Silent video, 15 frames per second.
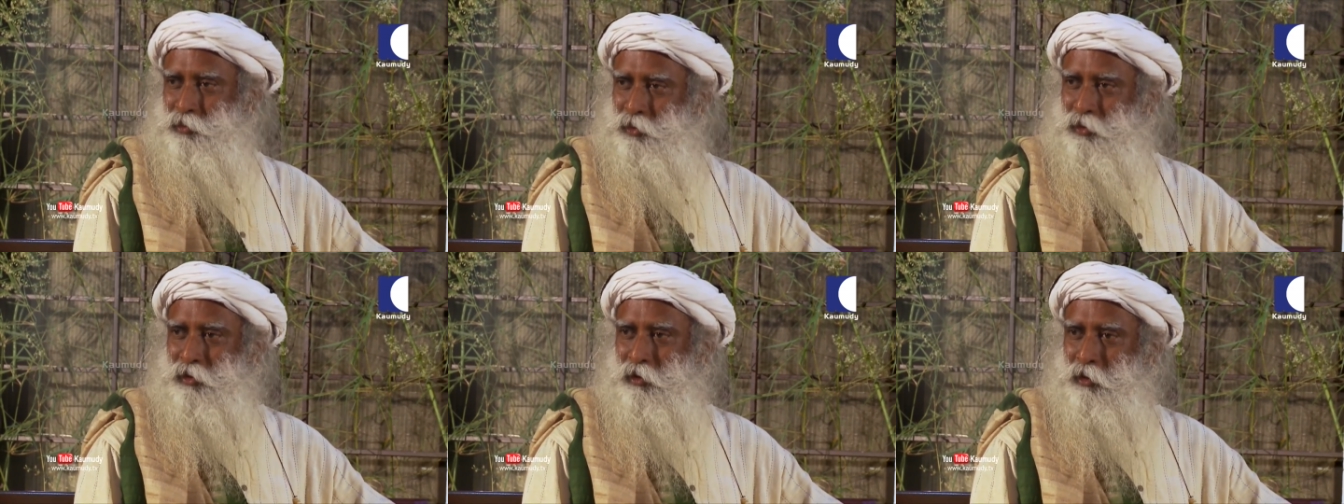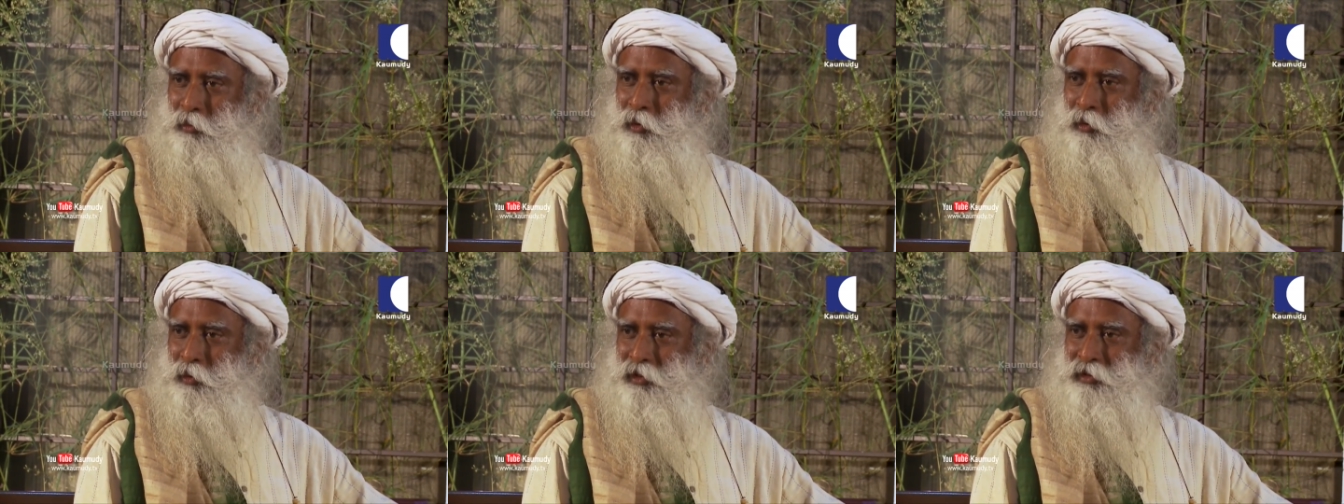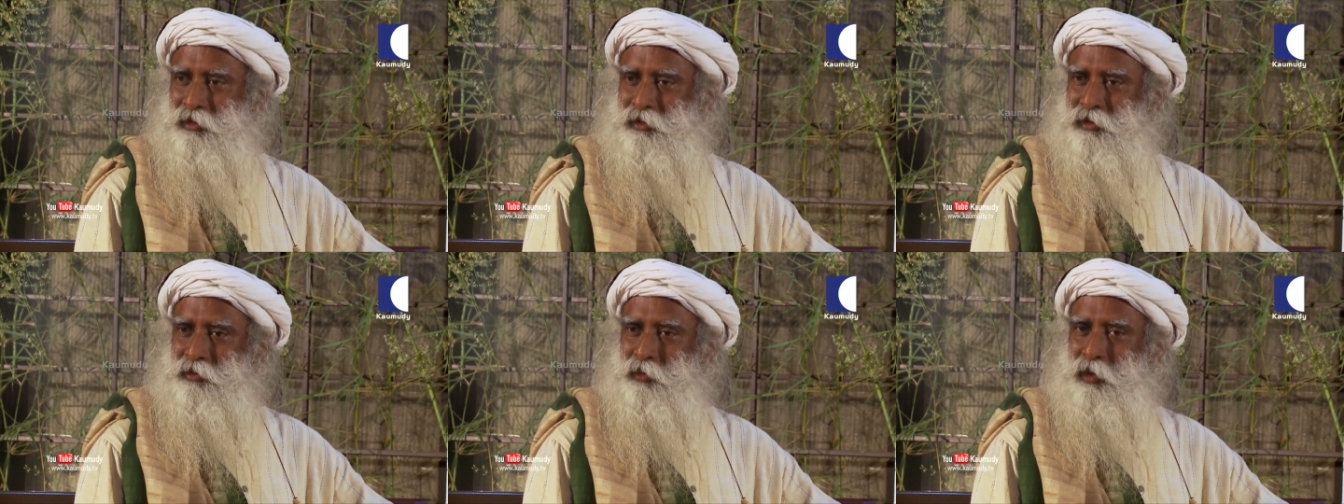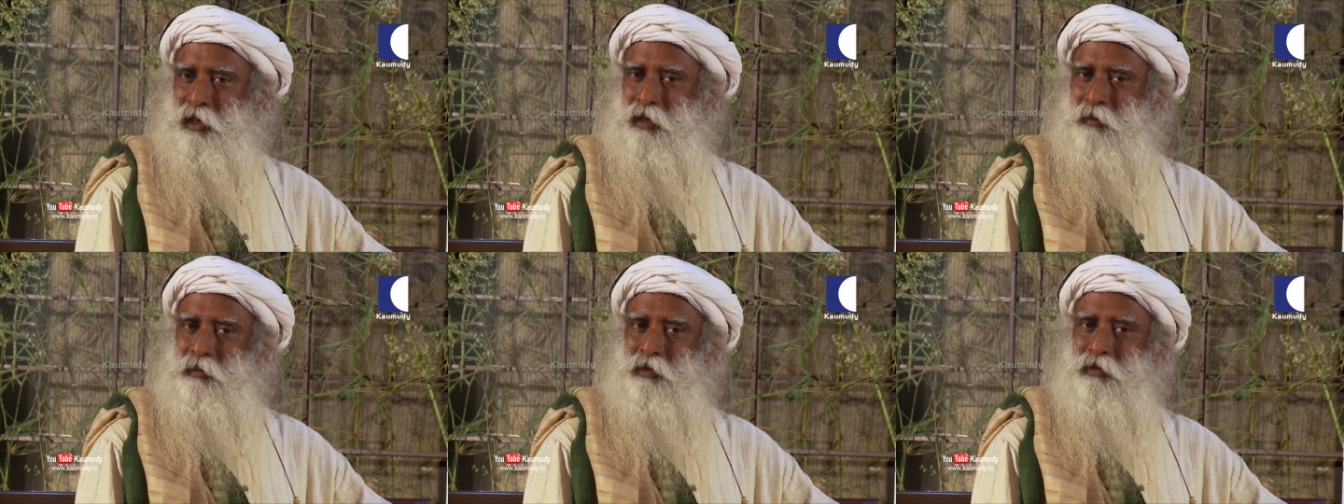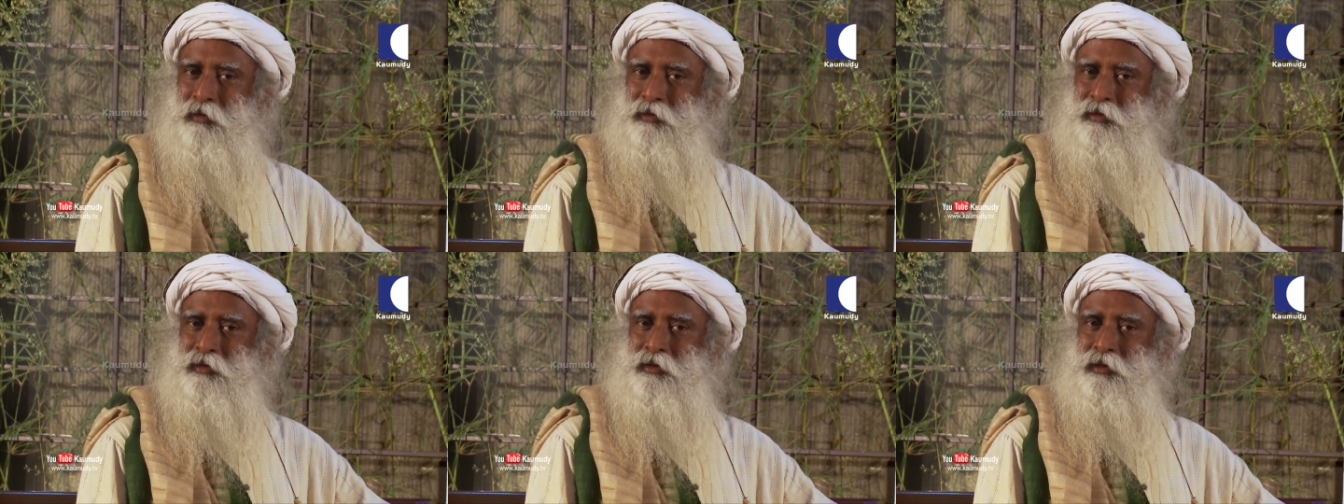pure copper vessels where…
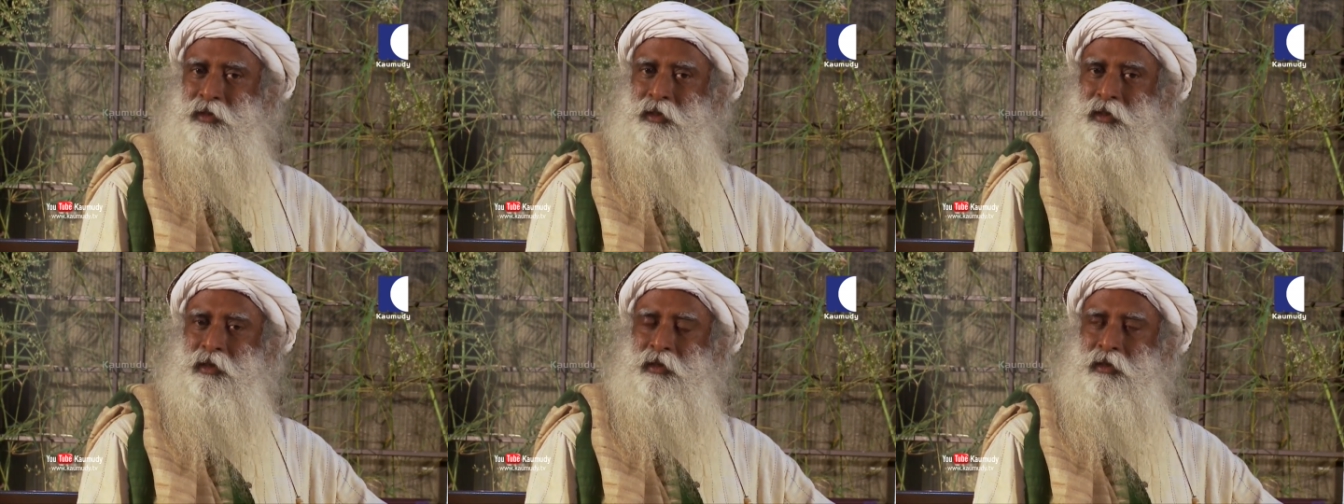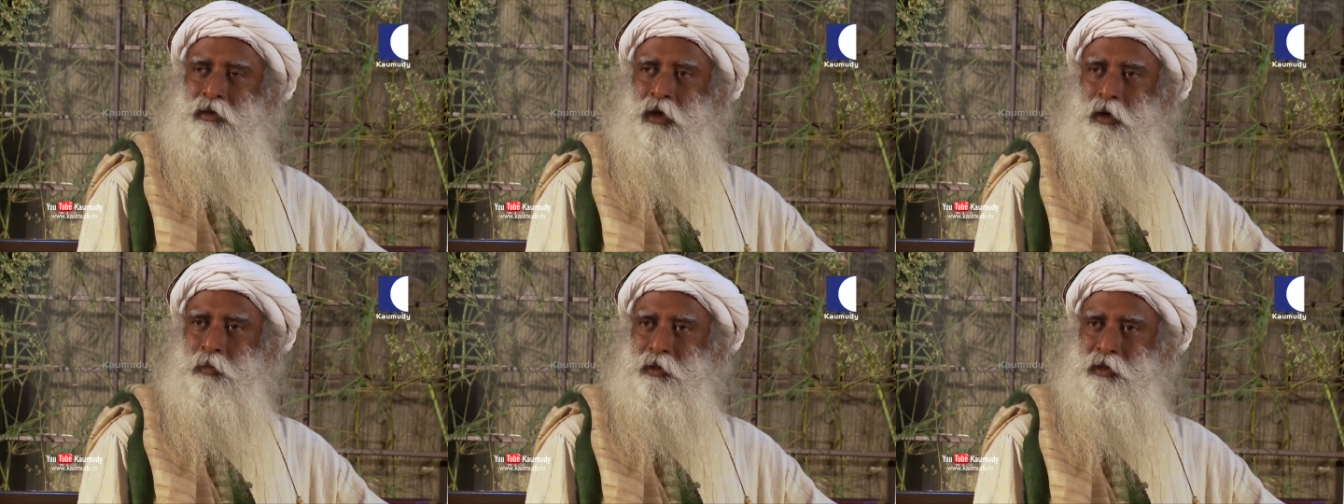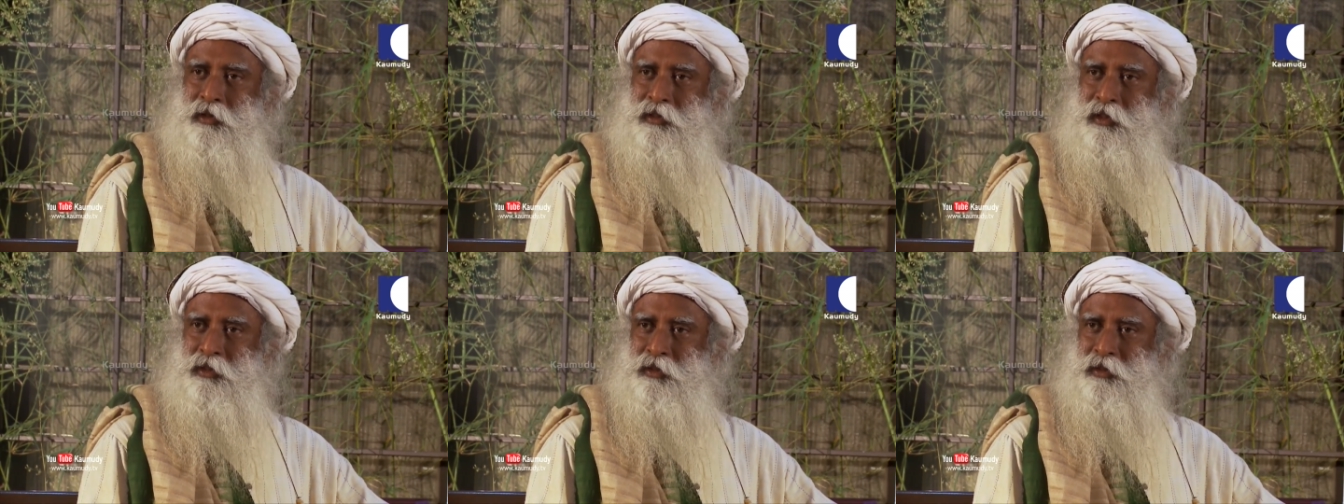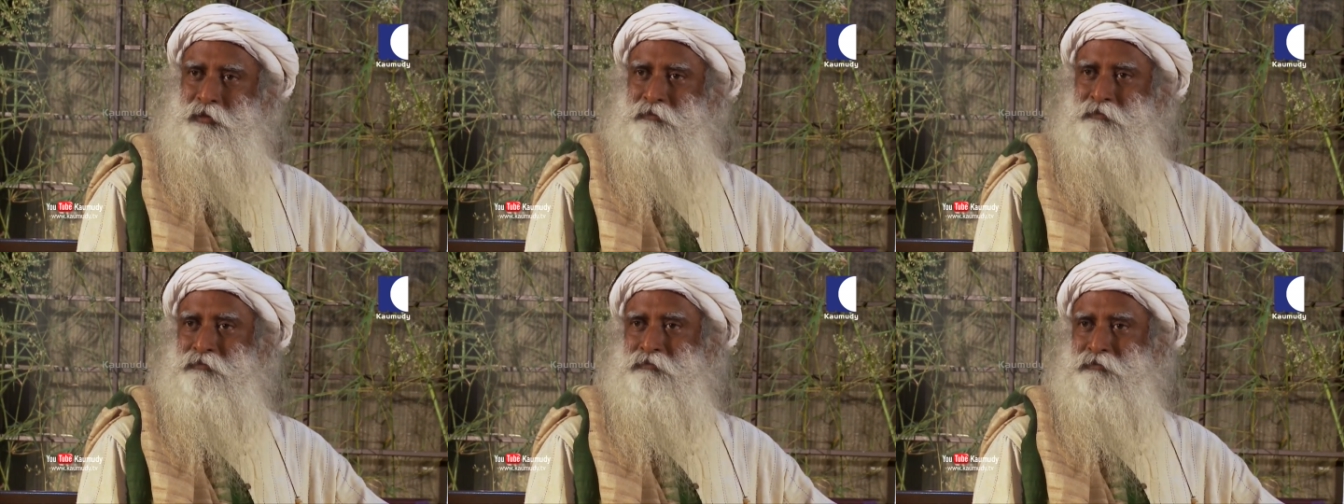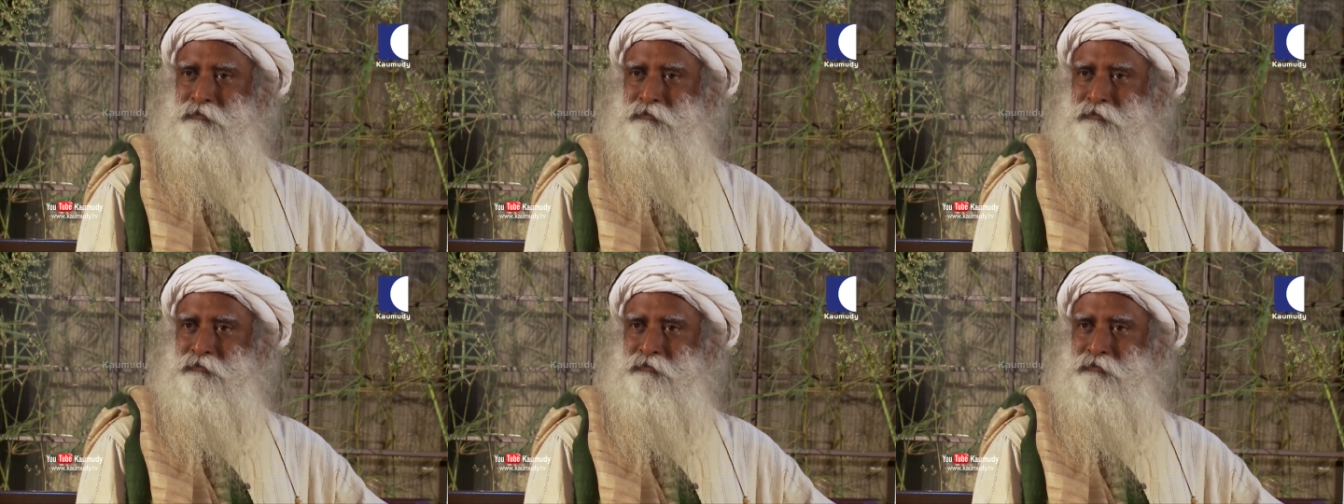because Copper is such a,